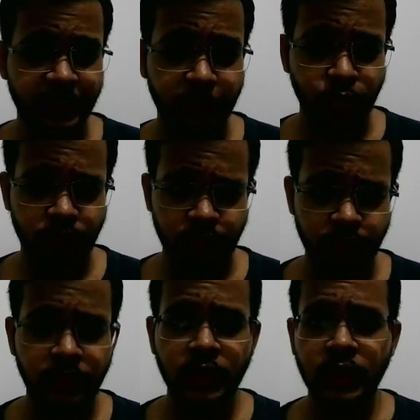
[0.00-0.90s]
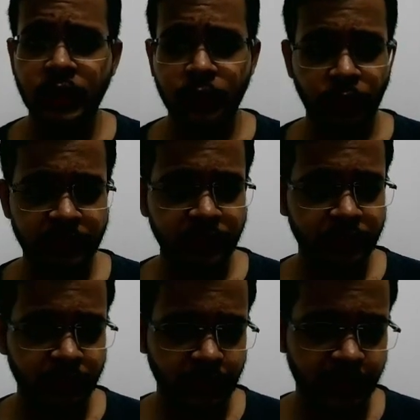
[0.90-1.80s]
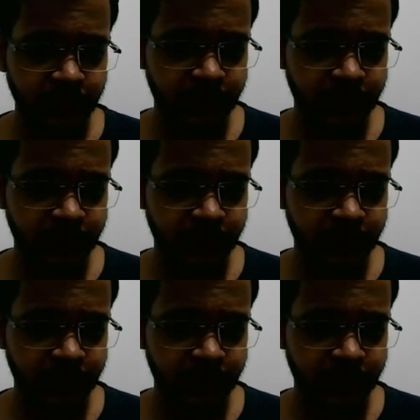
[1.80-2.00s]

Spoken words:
other questions. The link is